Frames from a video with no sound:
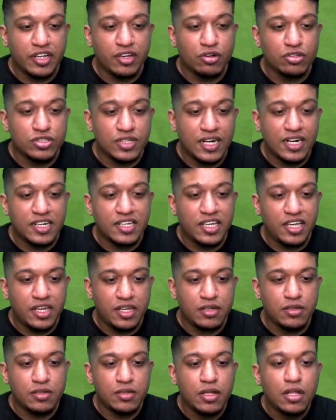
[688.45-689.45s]
He also had
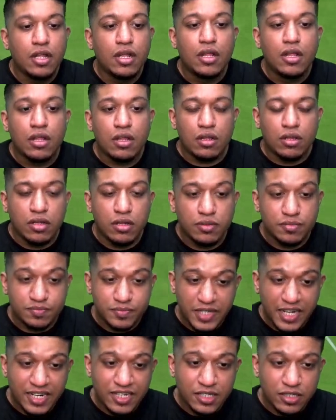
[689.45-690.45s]
Kane,
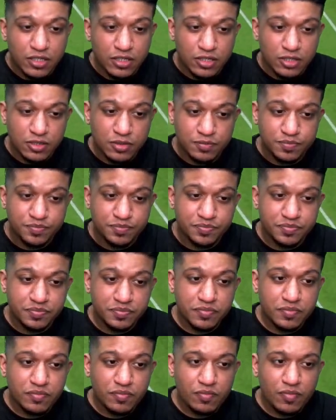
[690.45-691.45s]
and
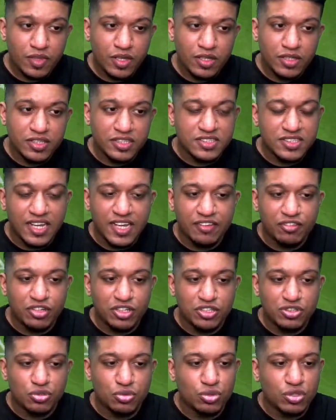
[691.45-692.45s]
this guy
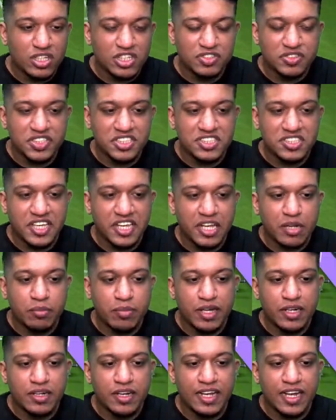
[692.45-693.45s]
was ruthless with this Kane,
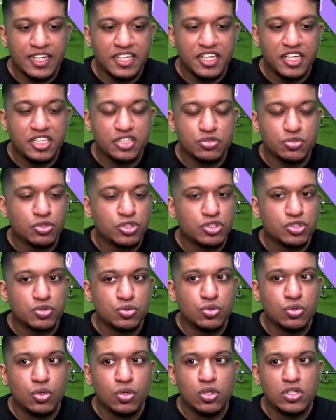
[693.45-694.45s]
man. Like I think he scores
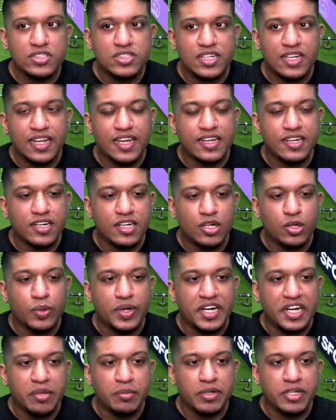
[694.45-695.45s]
2 goals in like
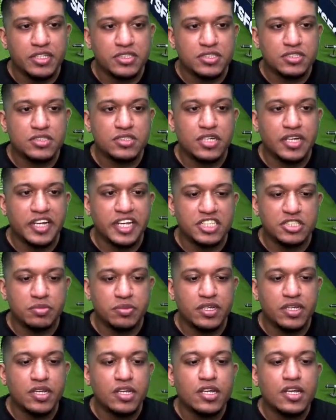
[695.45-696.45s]
20 minutes against
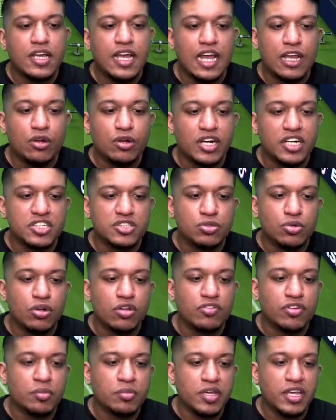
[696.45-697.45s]
me. And look at his
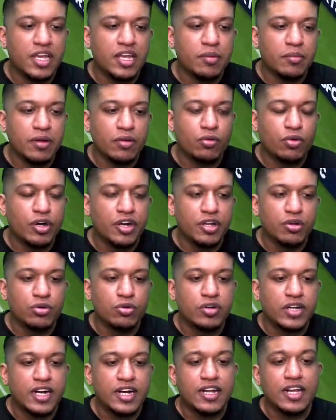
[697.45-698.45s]
goal from Kane, man. What an
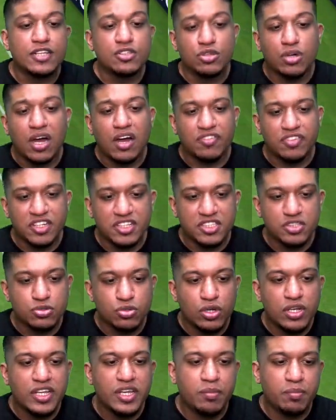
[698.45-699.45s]
override! And so after this
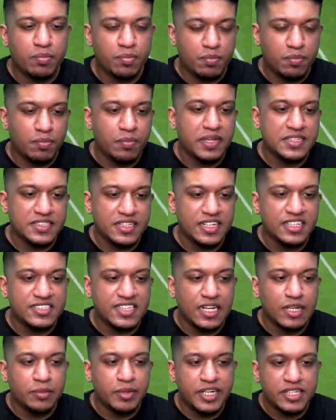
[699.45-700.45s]
goal, he basically
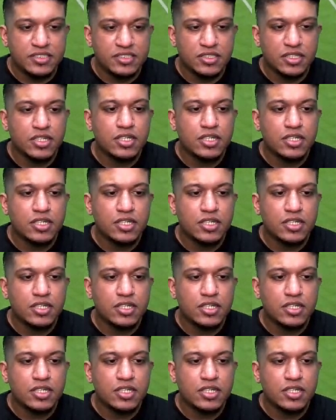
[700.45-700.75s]
celebrates.